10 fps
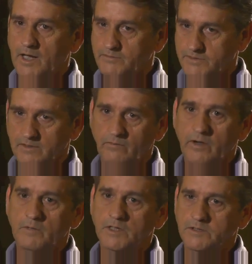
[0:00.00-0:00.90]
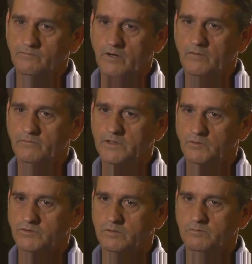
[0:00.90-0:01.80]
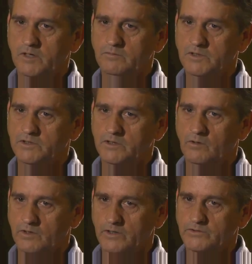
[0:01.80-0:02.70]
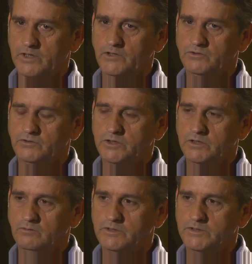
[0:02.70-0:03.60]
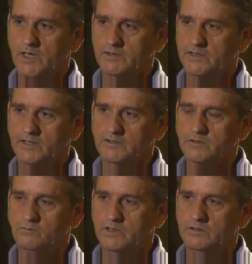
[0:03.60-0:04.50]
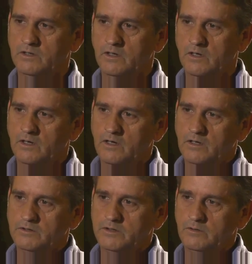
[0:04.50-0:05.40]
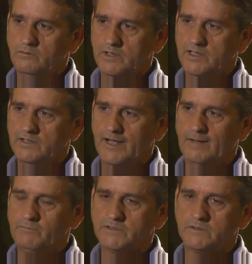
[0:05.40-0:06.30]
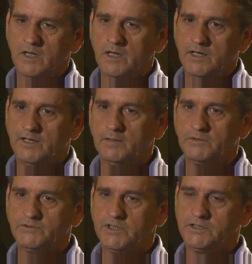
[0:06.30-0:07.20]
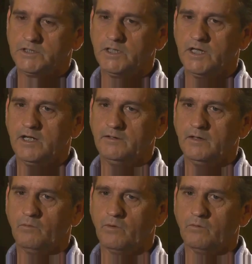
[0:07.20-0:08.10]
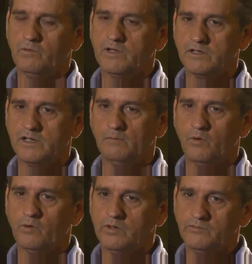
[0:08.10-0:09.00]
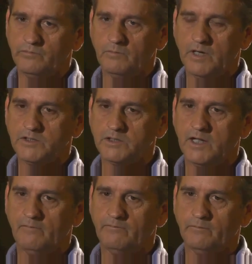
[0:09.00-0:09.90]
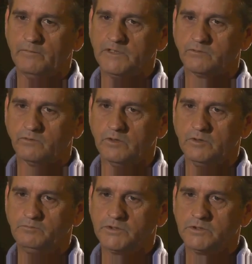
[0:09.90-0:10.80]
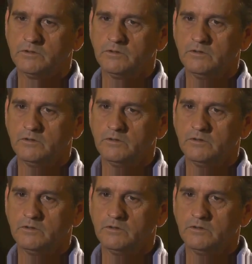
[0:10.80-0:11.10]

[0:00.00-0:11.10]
And I'm still very much involved in those communities and organizations too. It's not that I just quit doing it. I'm just in a position now that where we can get more information out from these groups.